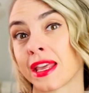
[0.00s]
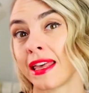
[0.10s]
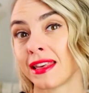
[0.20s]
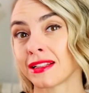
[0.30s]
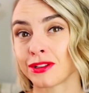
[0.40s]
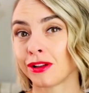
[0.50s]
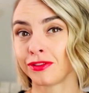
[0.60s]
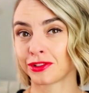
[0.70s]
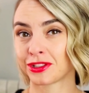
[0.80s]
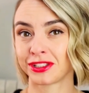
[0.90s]
And that's all
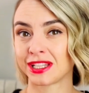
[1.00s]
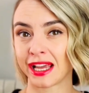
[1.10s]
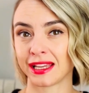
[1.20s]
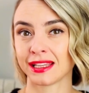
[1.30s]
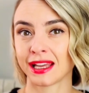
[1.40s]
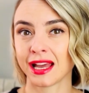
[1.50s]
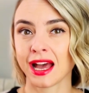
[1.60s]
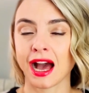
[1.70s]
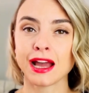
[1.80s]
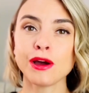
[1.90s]
for today.
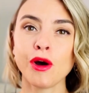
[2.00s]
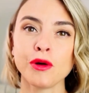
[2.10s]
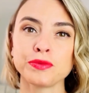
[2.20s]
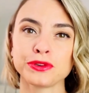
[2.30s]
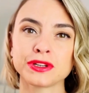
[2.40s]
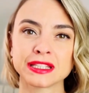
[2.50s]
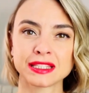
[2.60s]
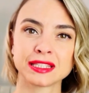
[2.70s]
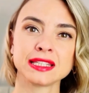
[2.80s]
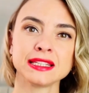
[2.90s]
I hope you can
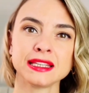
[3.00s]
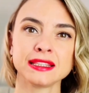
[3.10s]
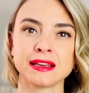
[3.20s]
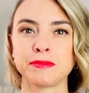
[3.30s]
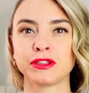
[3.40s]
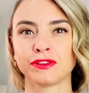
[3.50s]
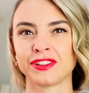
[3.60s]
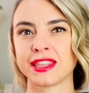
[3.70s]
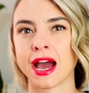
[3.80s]
see a bit of an